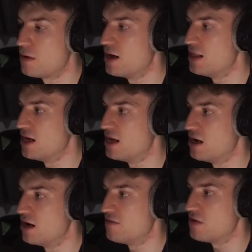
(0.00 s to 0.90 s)
and then
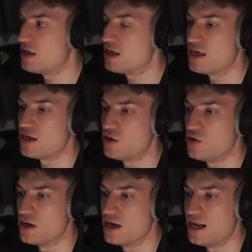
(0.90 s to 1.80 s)
I've
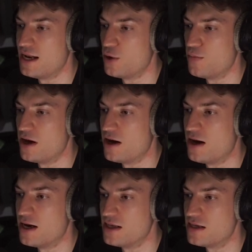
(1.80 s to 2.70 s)
EQ'd it a little bit
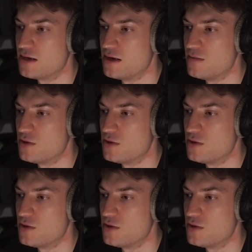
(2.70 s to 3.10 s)
higher this time,